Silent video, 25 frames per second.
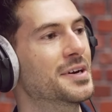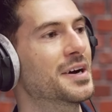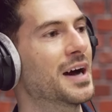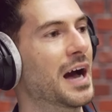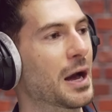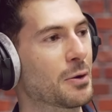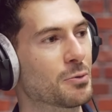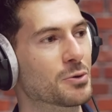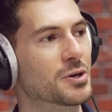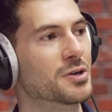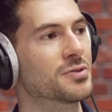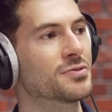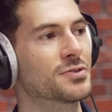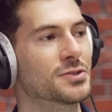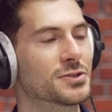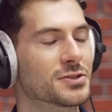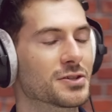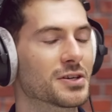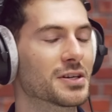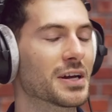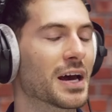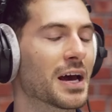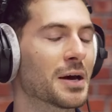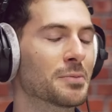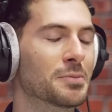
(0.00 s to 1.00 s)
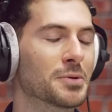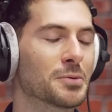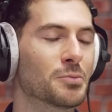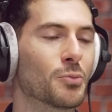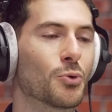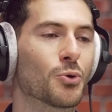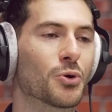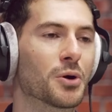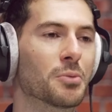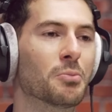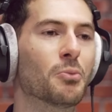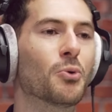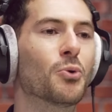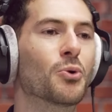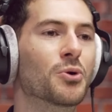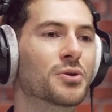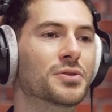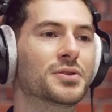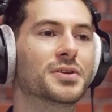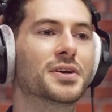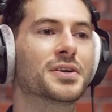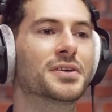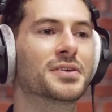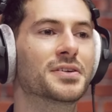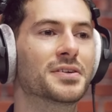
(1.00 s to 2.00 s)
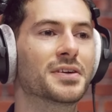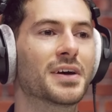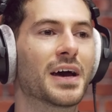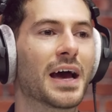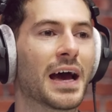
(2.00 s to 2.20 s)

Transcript: I wonder if it's going to happen more and more then